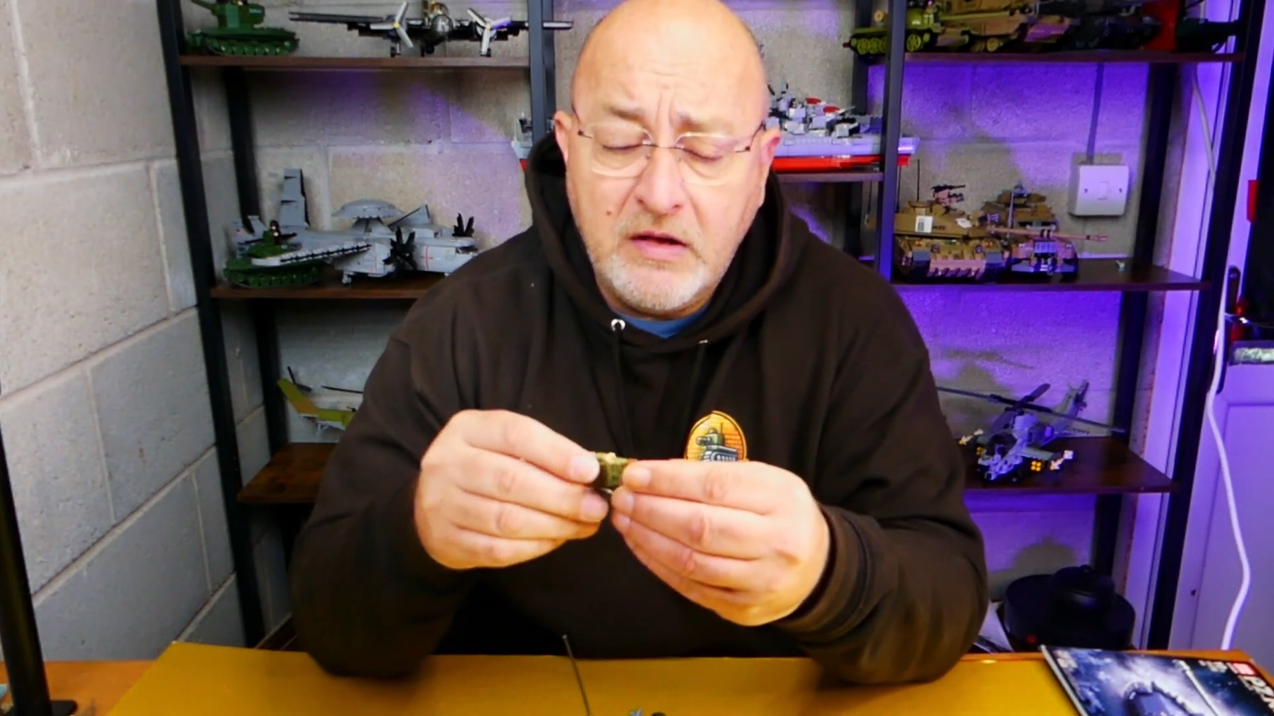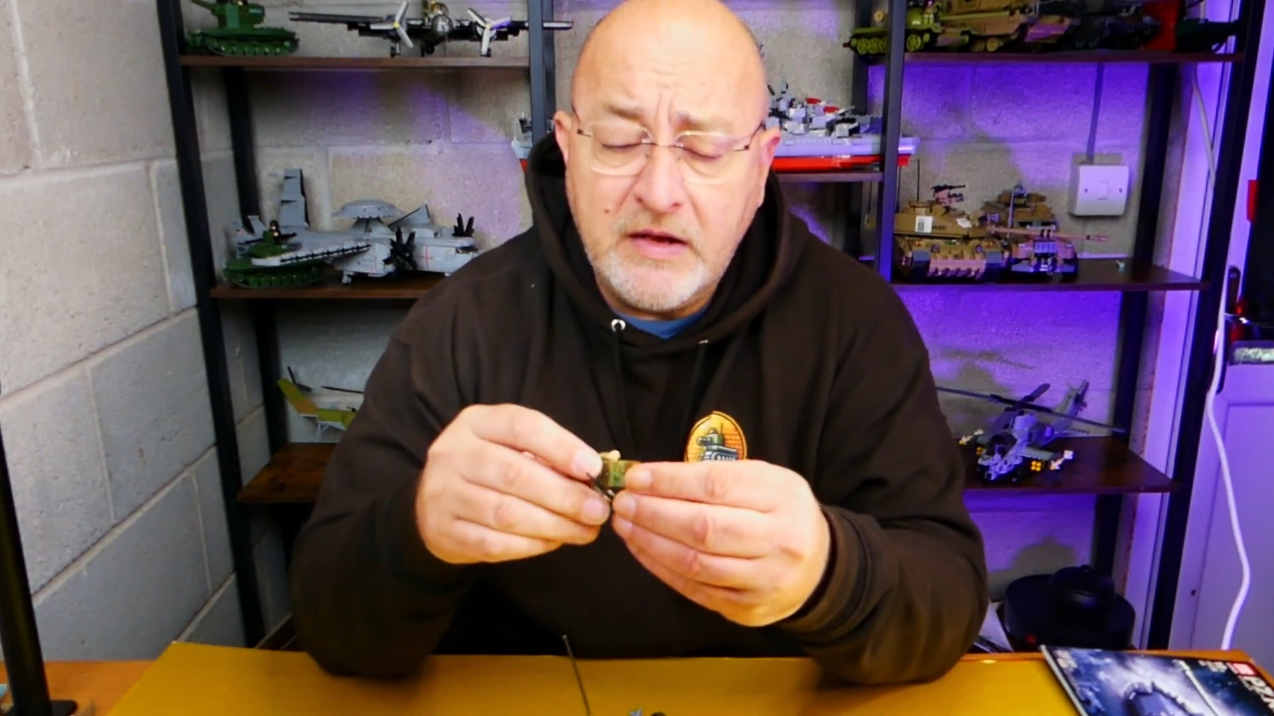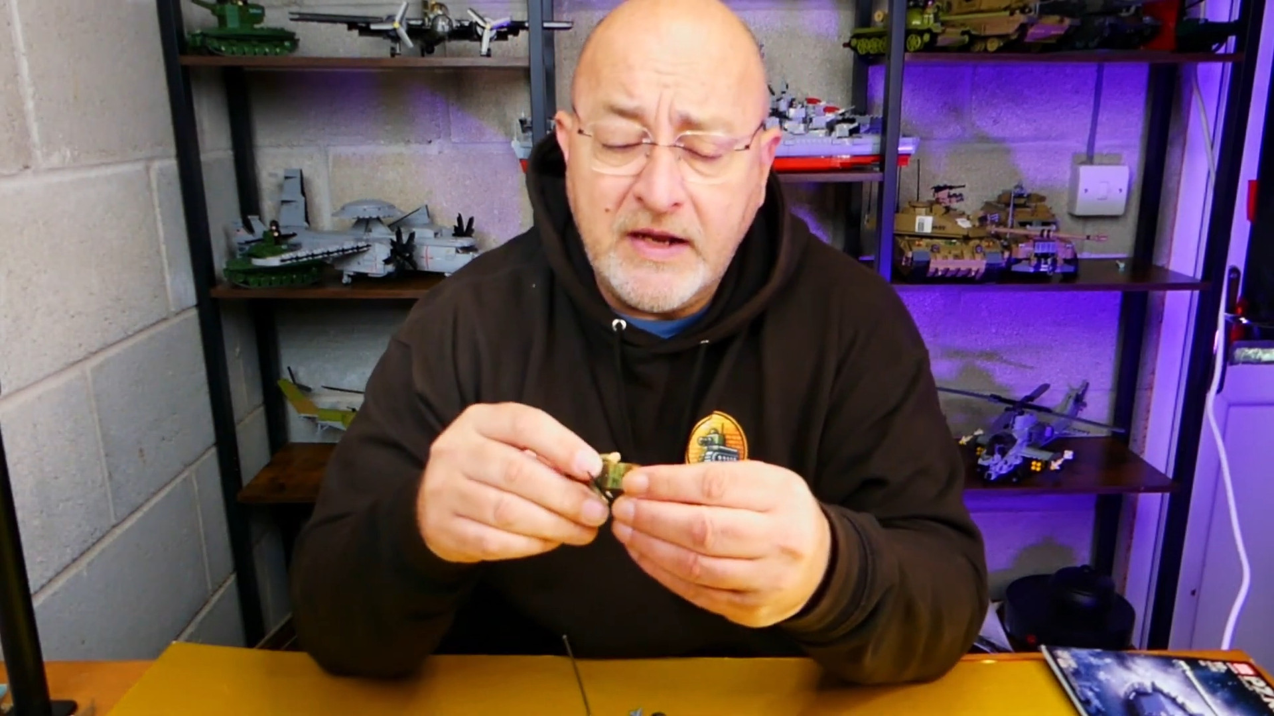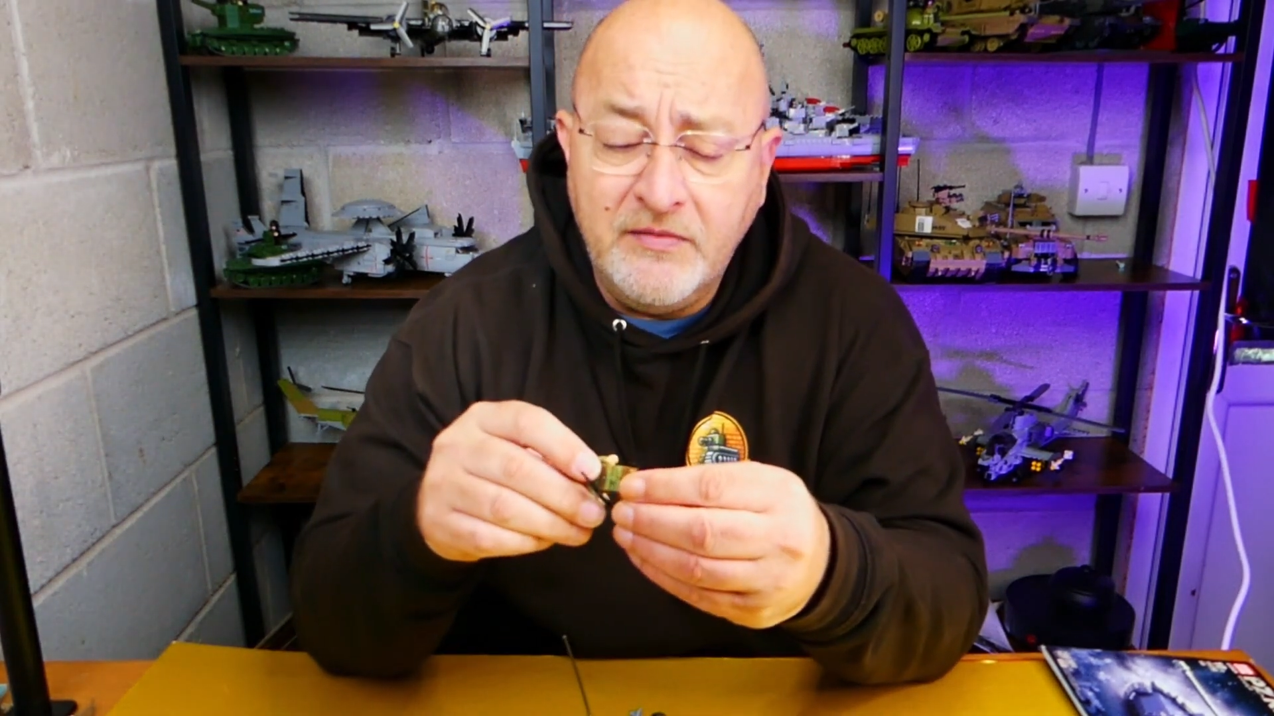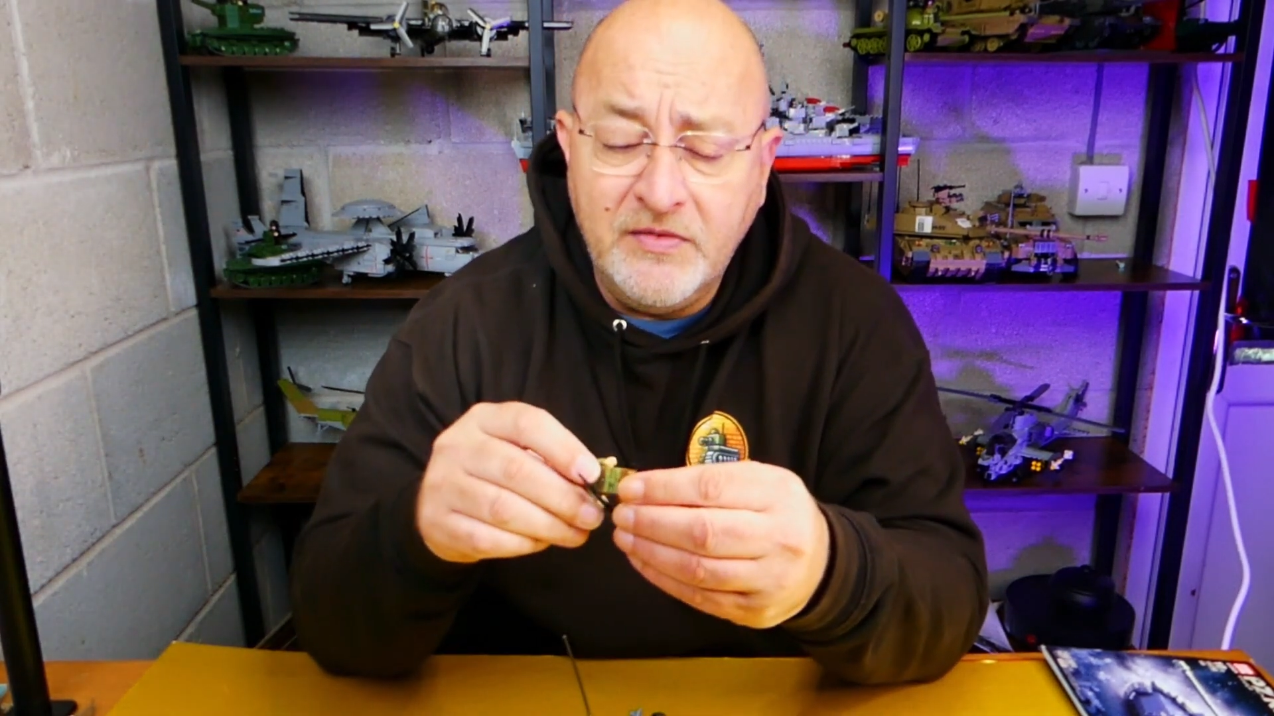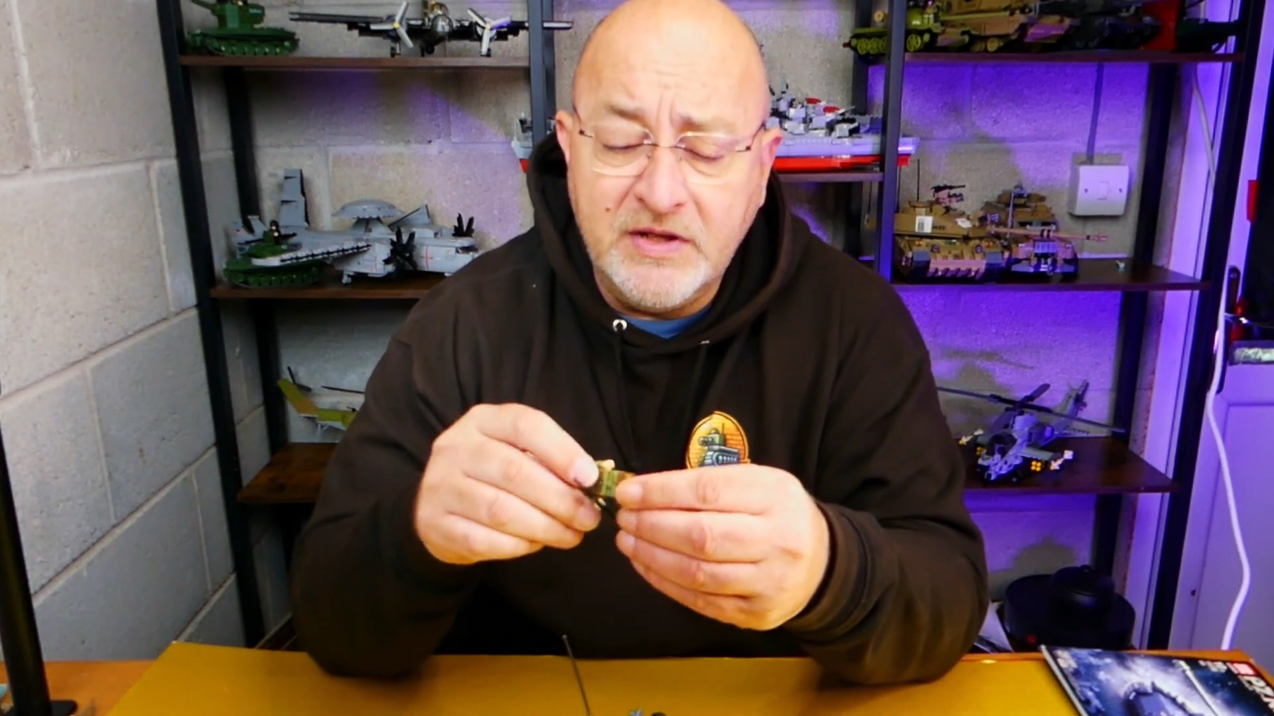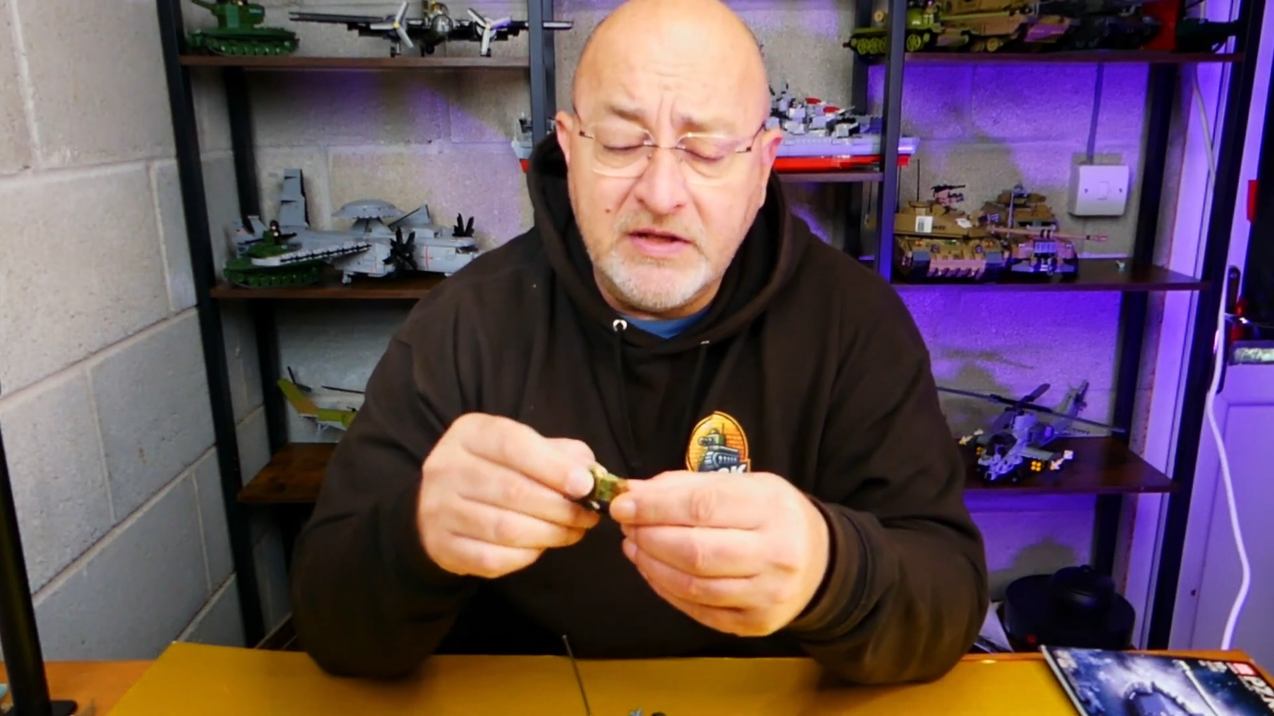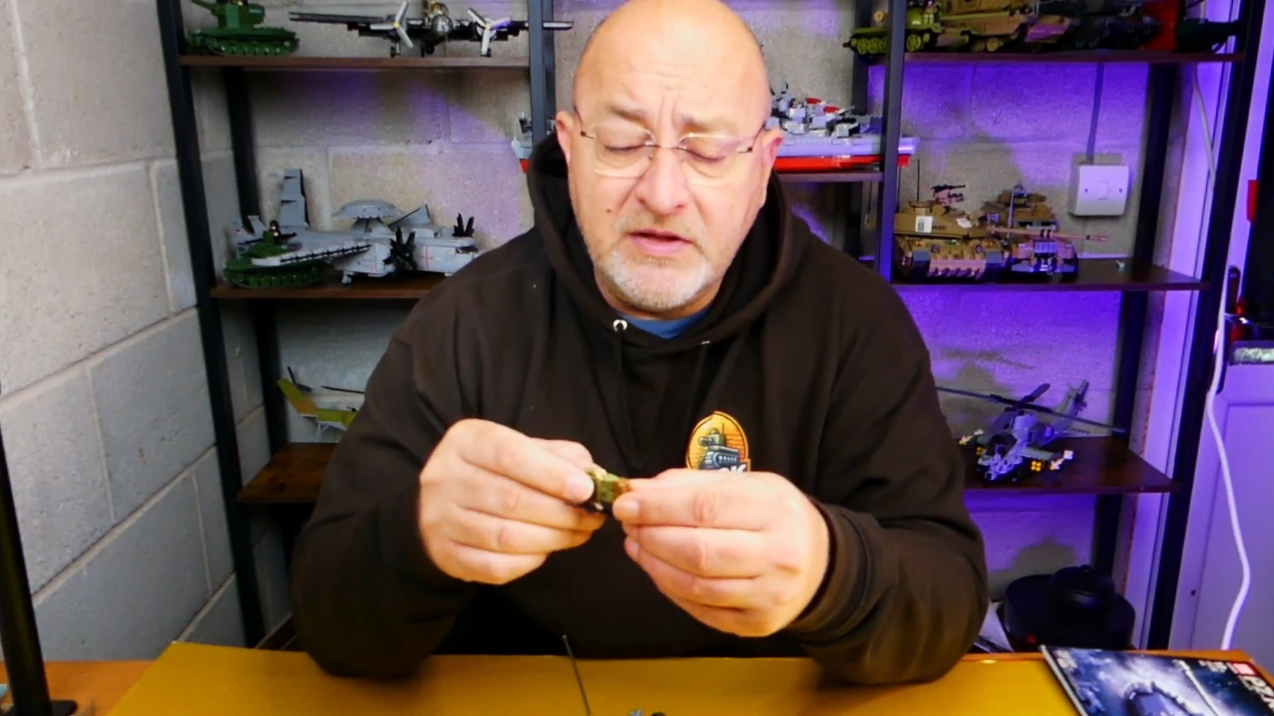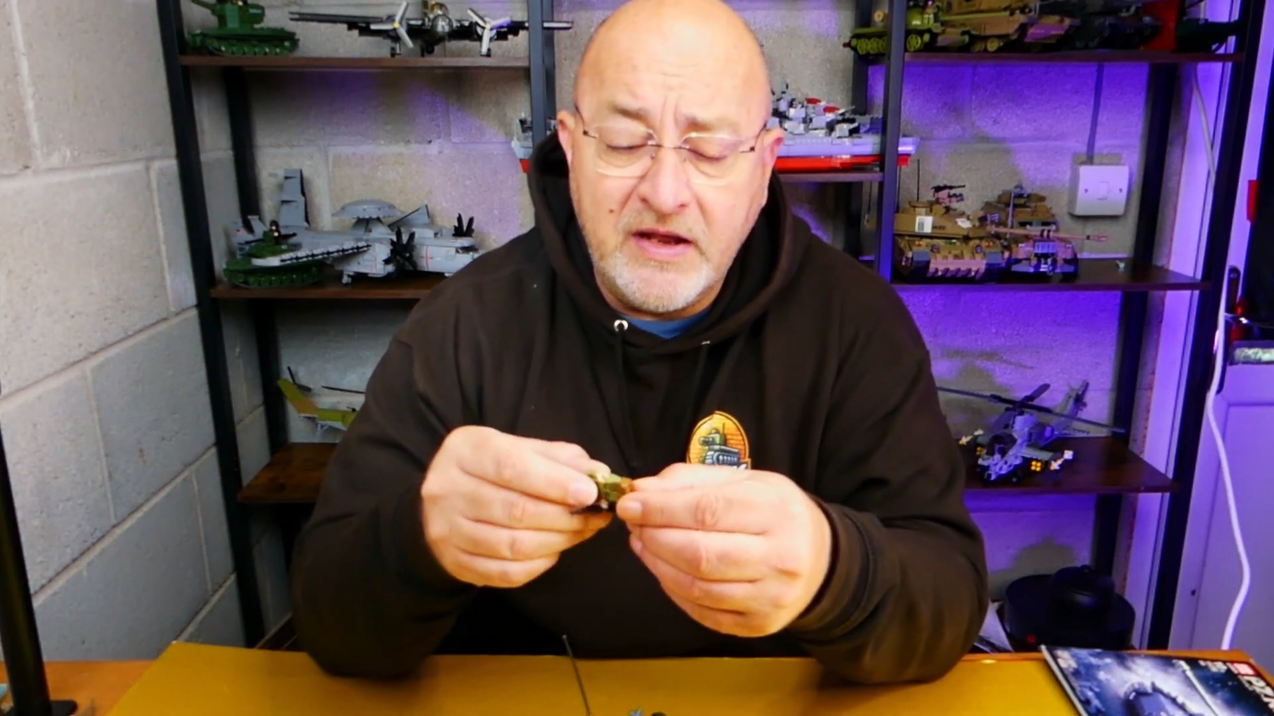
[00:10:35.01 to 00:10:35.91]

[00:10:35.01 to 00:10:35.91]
in that